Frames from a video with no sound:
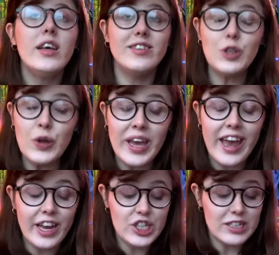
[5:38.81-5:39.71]
it's New
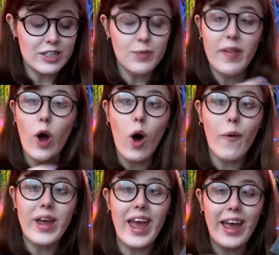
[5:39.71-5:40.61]
Year, and she's going to spend the
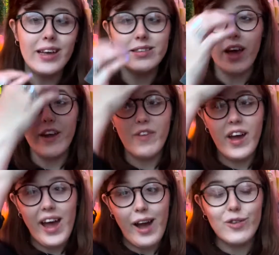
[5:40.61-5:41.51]
whole year inside of
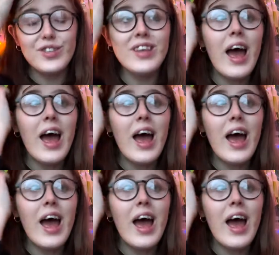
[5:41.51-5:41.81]
her house.